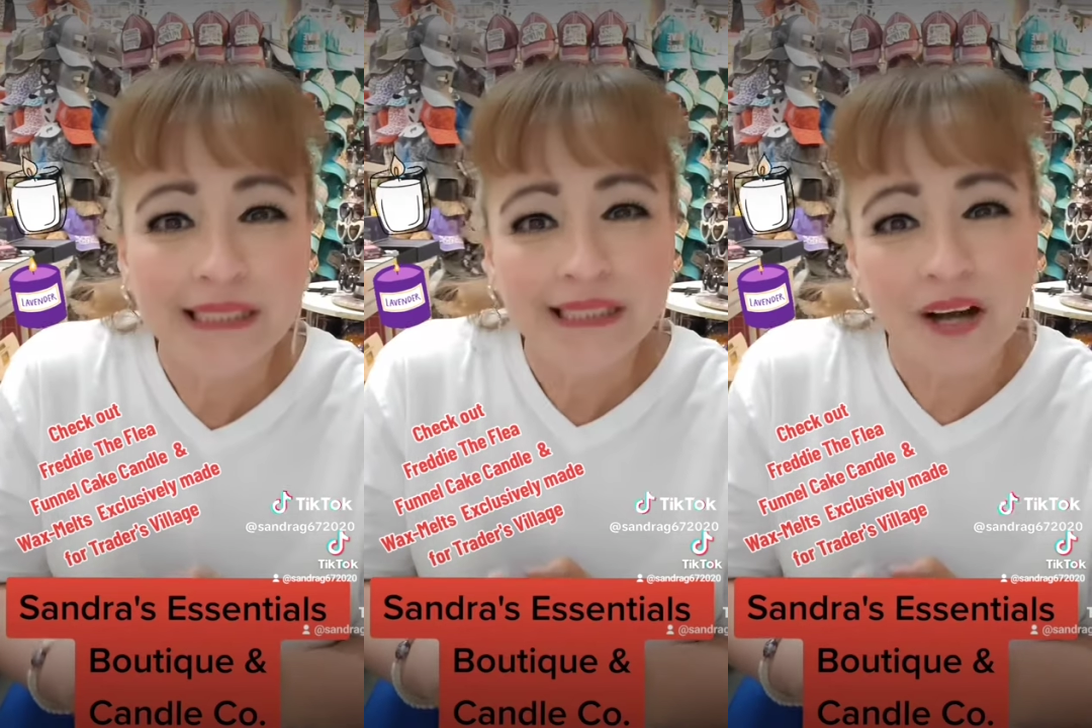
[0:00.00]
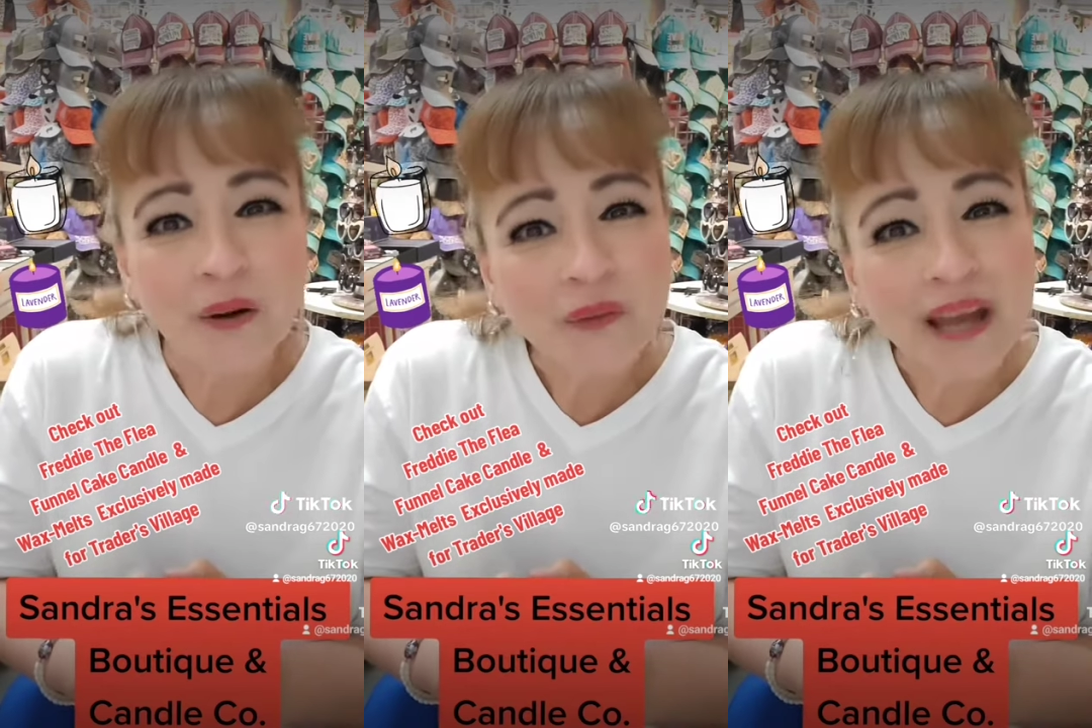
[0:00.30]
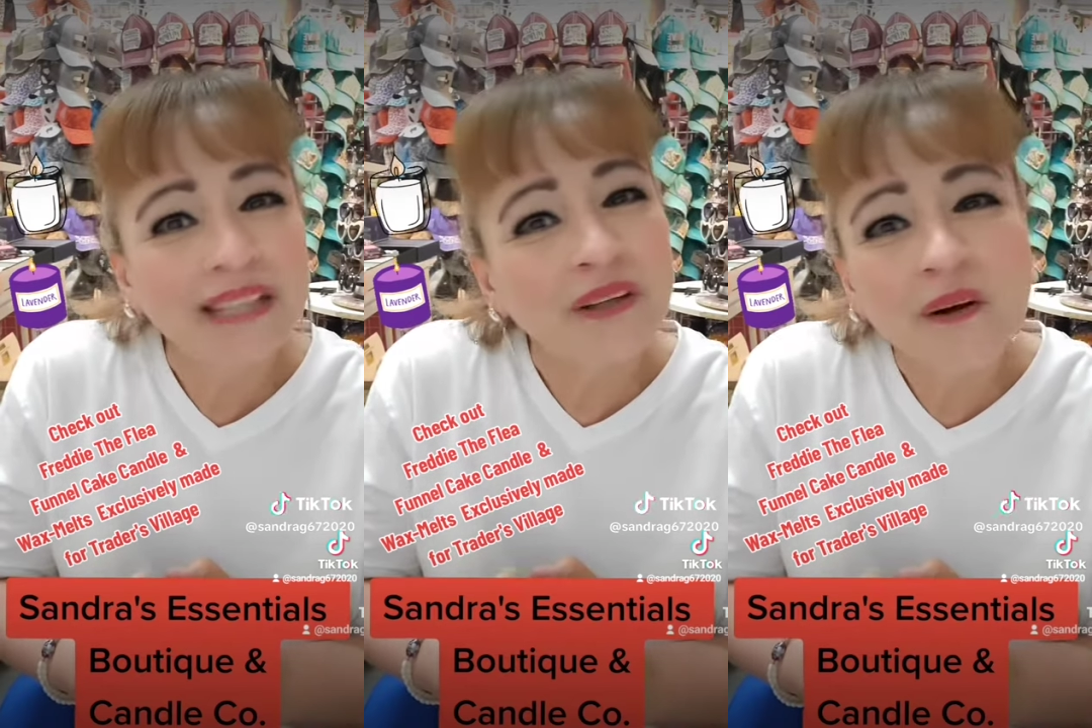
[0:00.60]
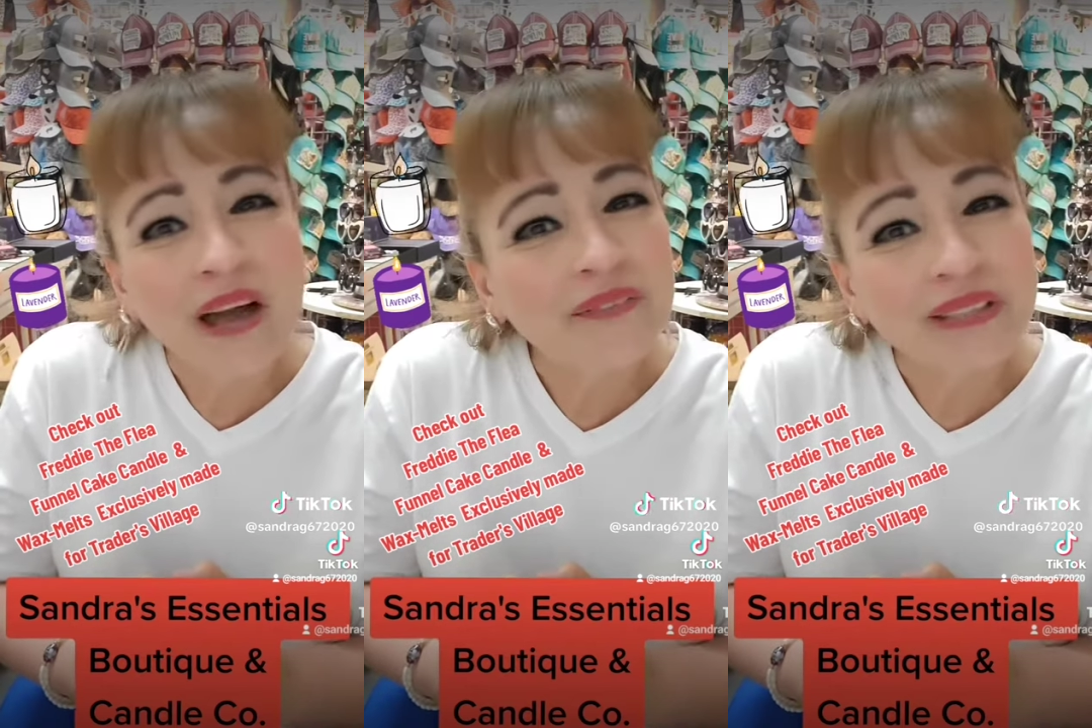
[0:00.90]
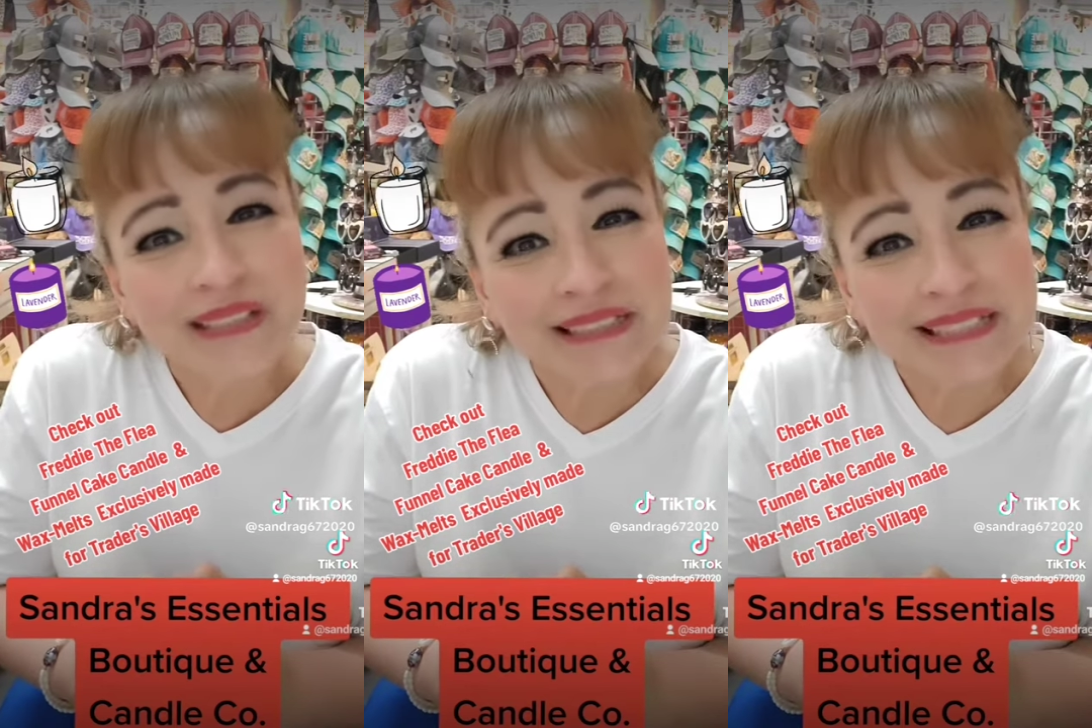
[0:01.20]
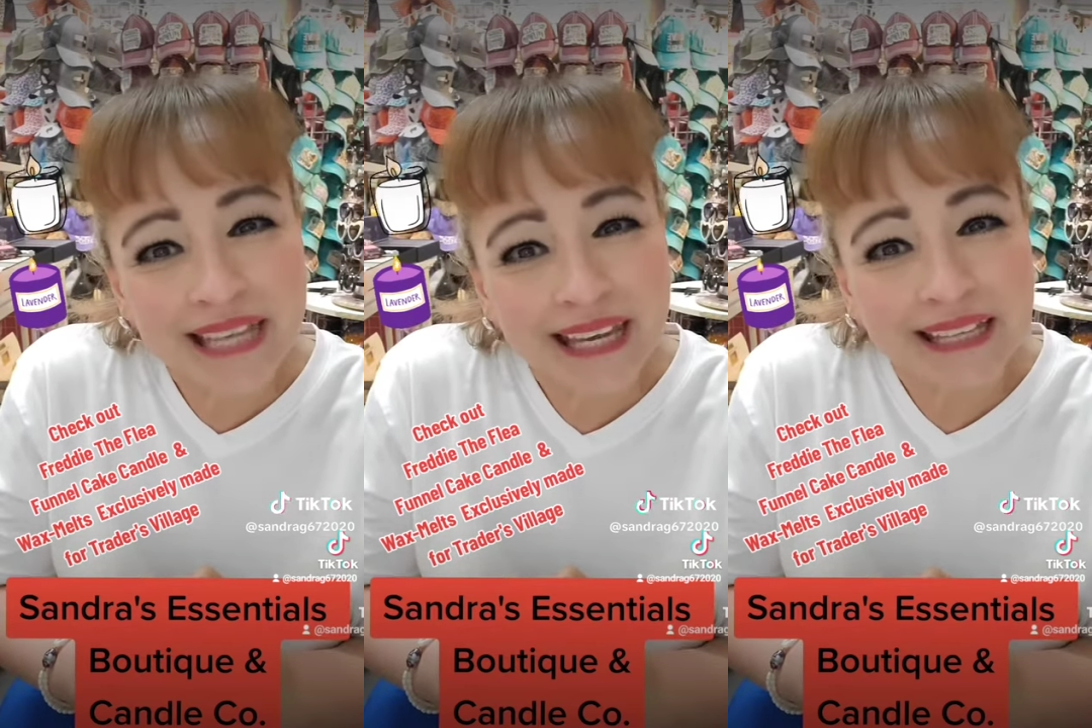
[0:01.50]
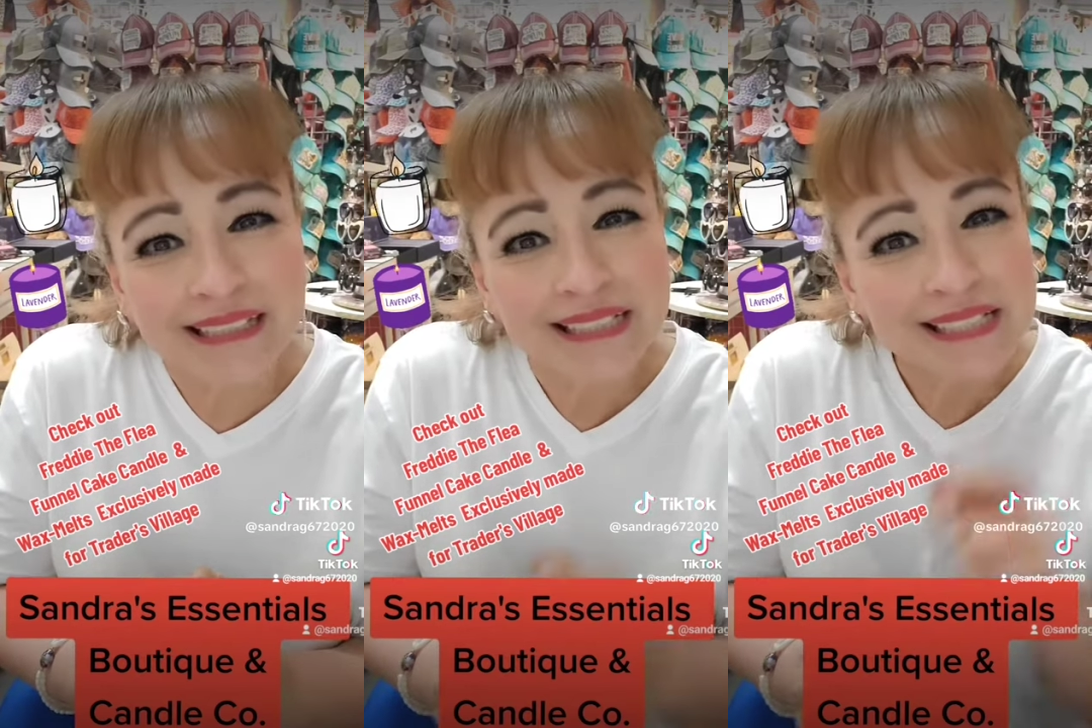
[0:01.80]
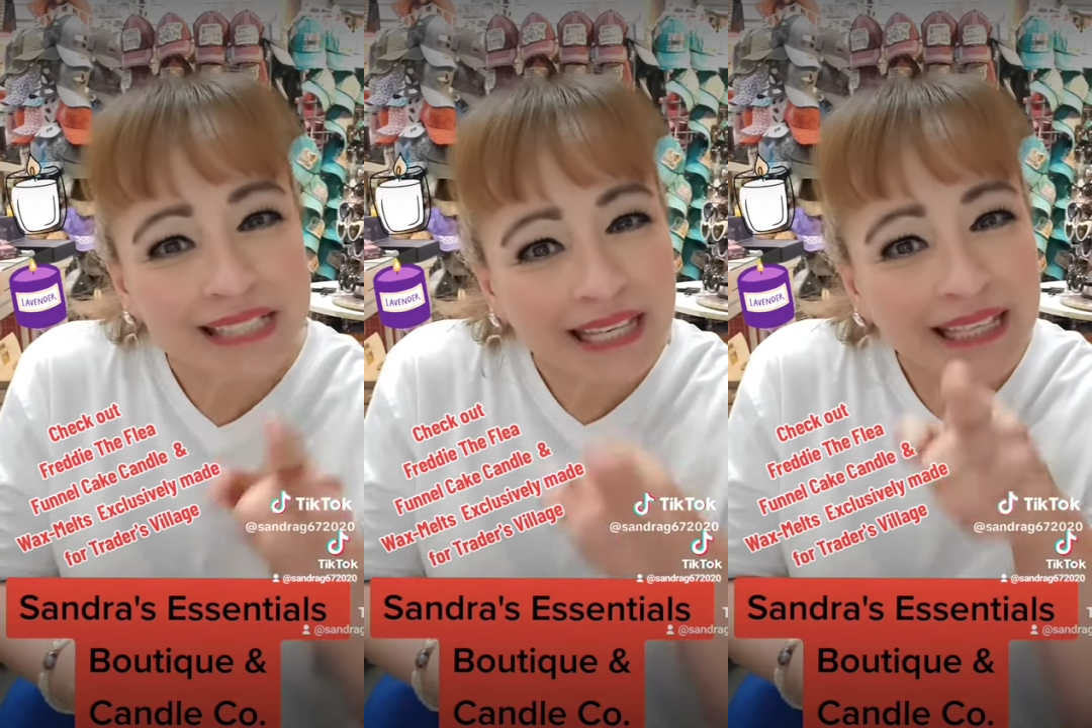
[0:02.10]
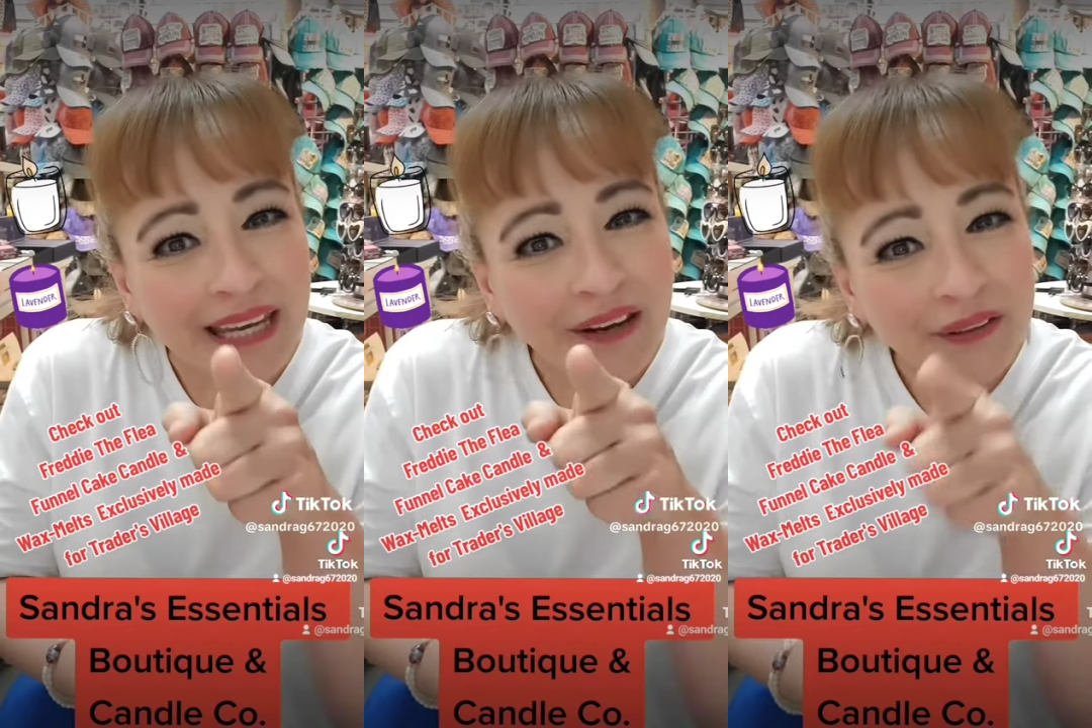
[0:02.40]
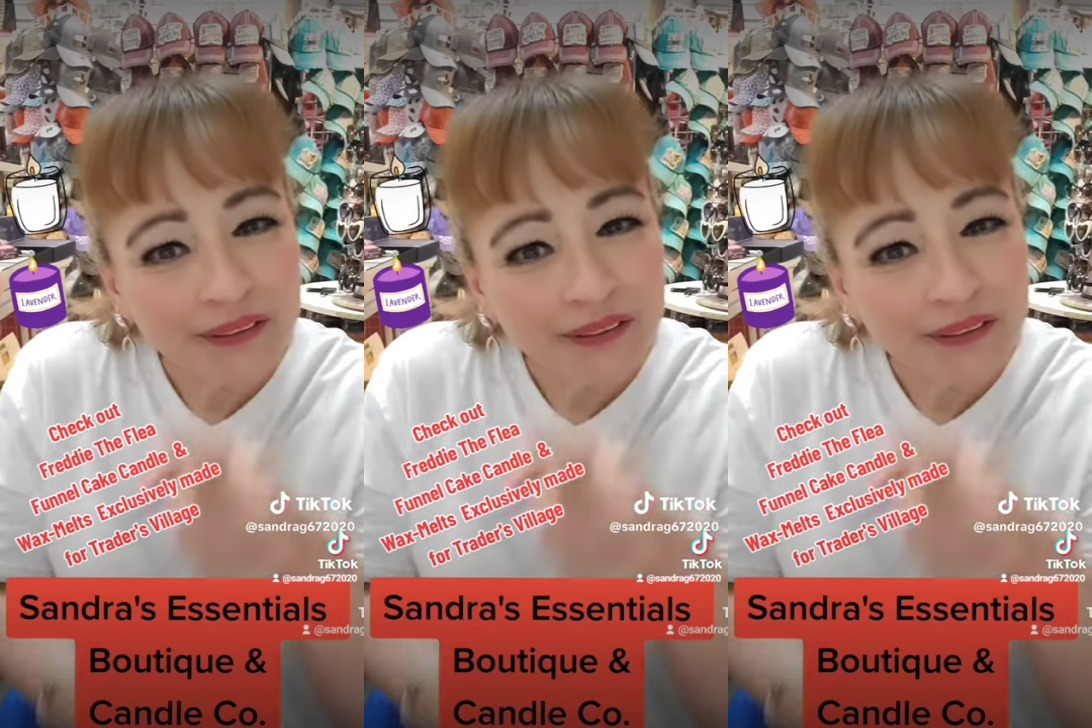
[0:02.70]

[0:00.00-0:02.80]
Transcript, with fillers: All right, y'all have a good day. Take care.